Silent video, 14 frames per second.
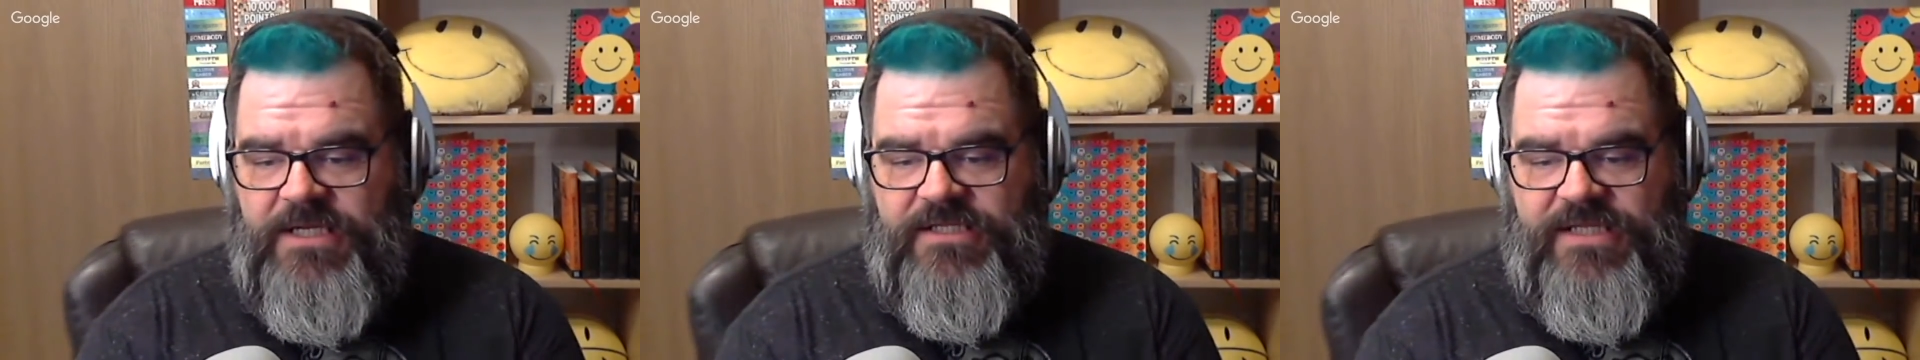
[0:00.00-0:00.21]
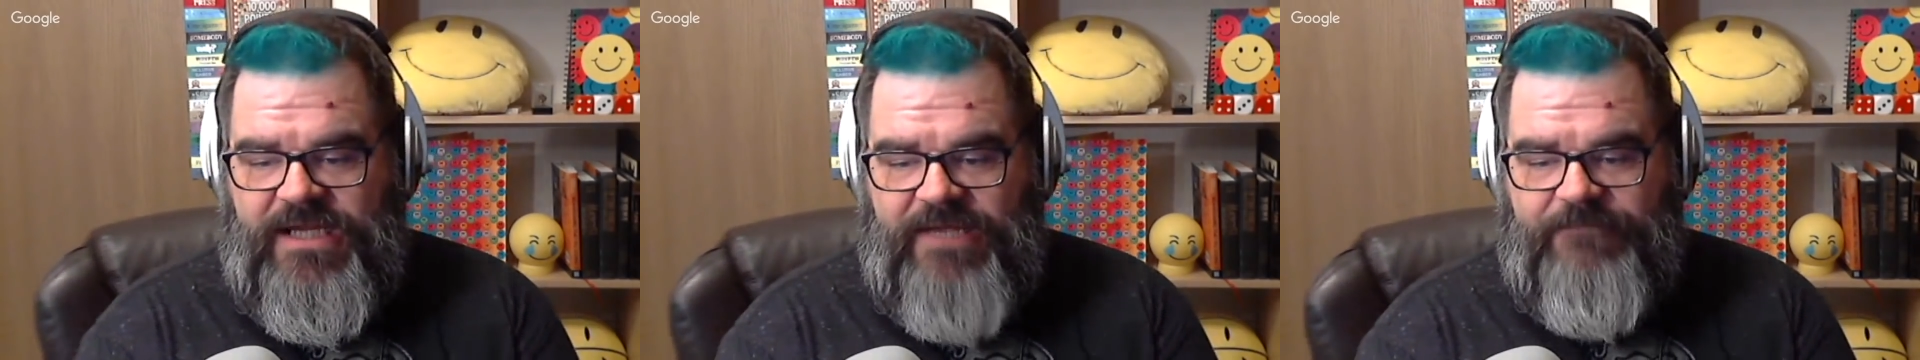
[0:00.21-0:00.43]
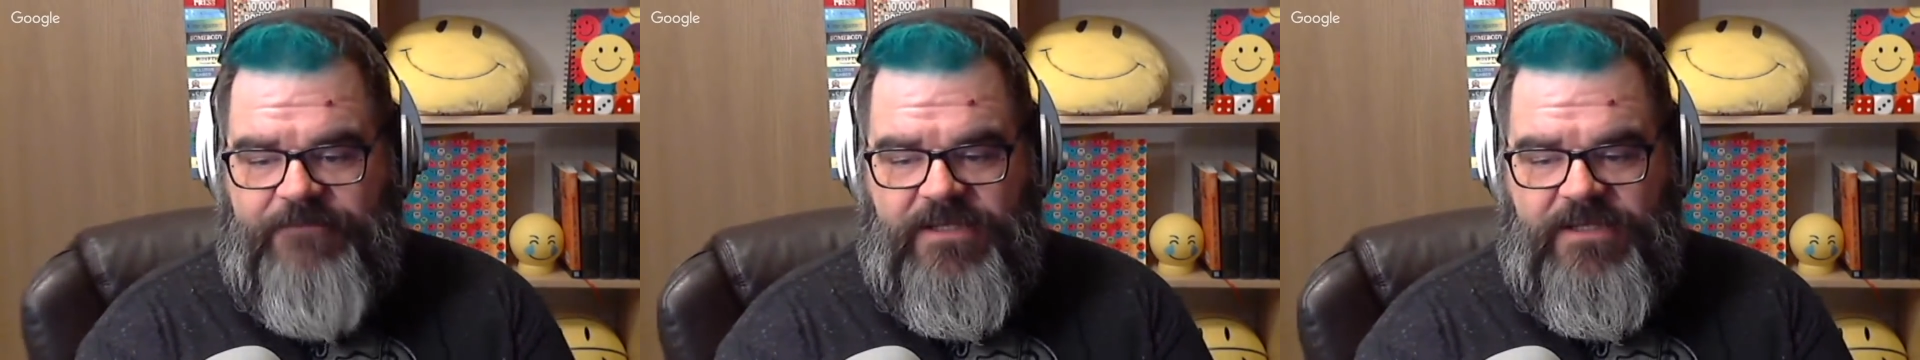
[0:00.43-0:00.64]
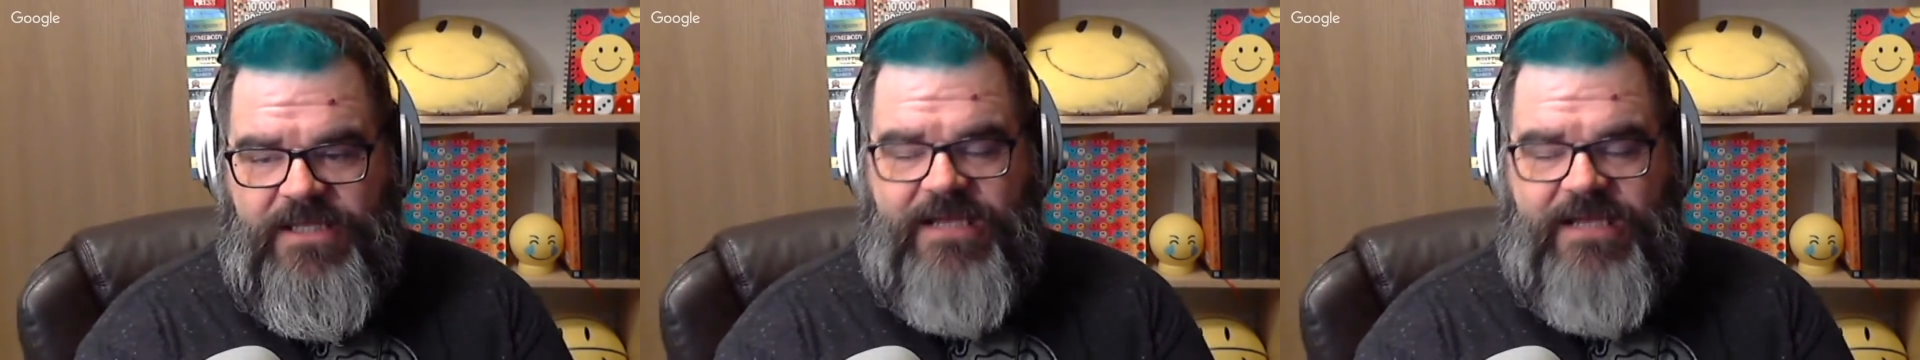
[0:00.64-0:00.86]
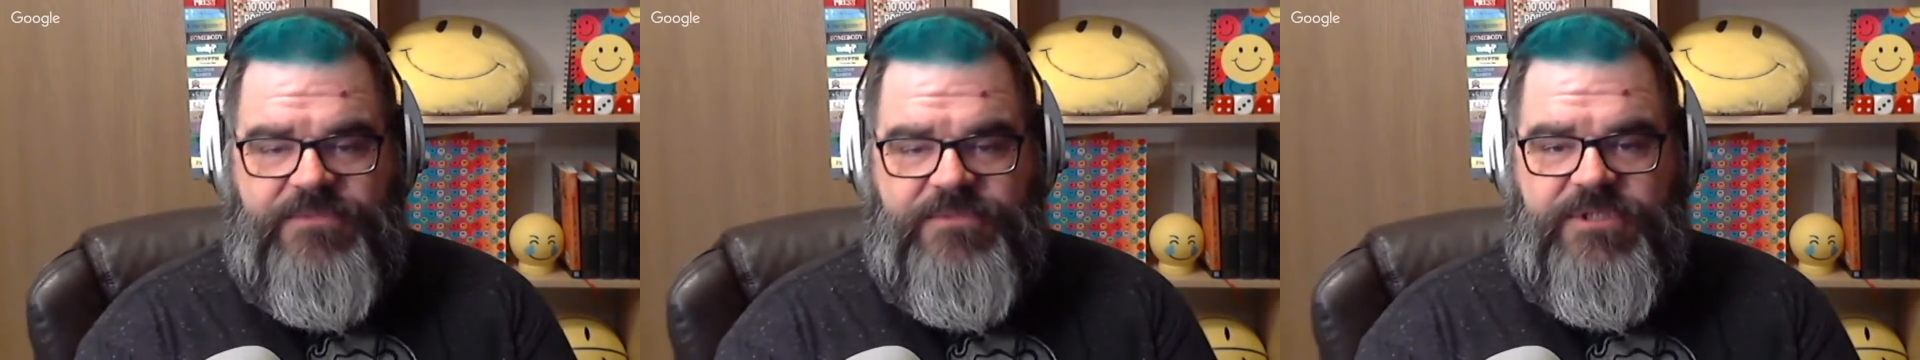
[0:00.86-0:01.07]
that I feel
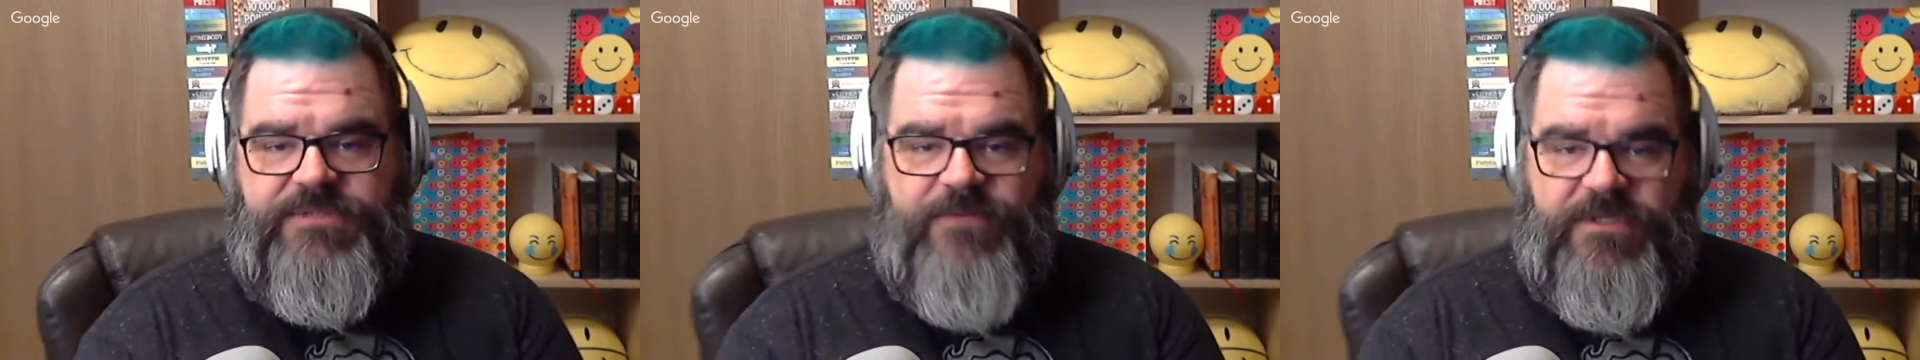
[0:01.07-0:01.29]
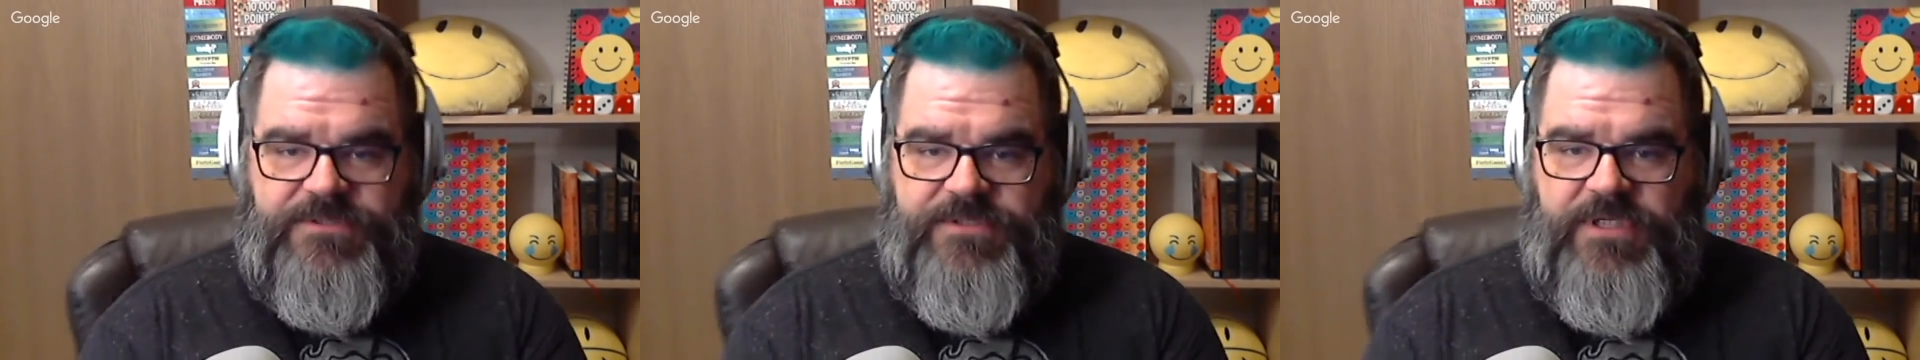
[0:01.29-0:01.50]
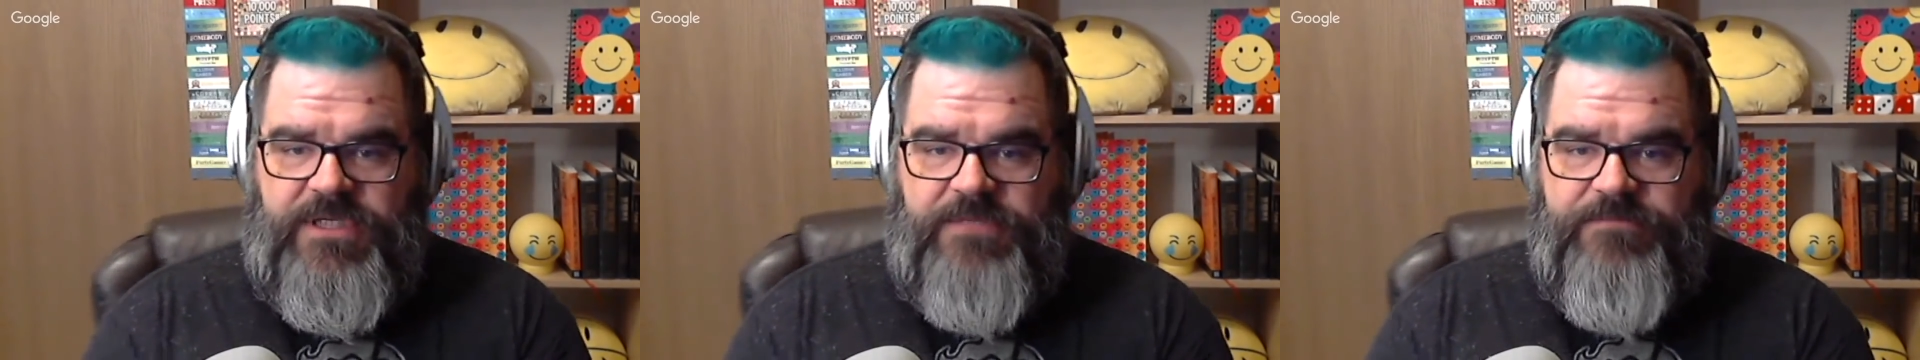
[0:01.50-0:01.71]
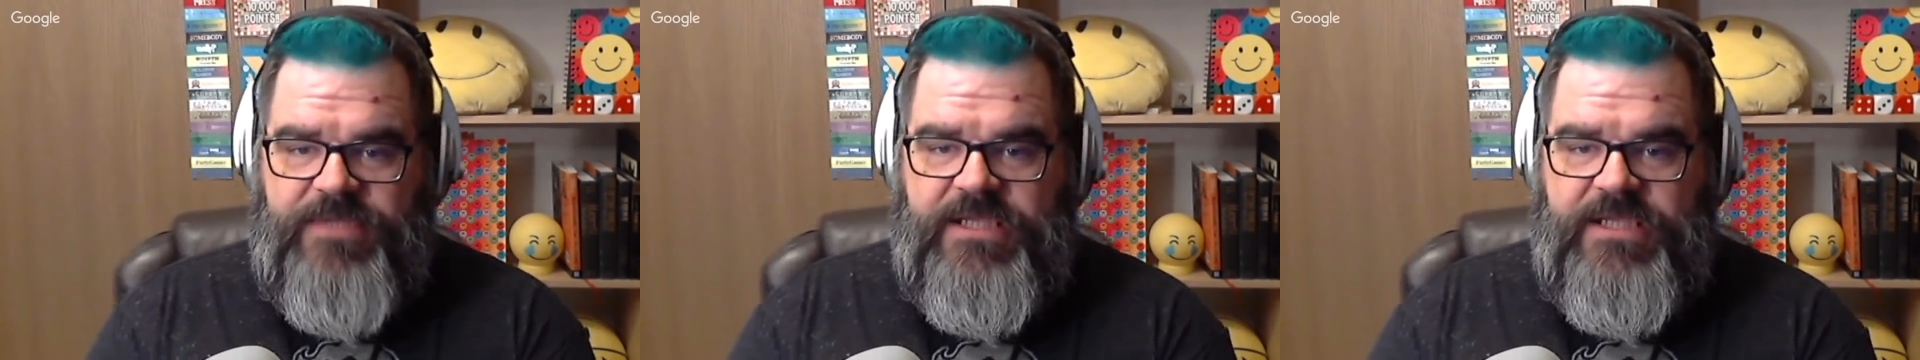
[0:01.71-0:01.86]
like I'm just frustrated.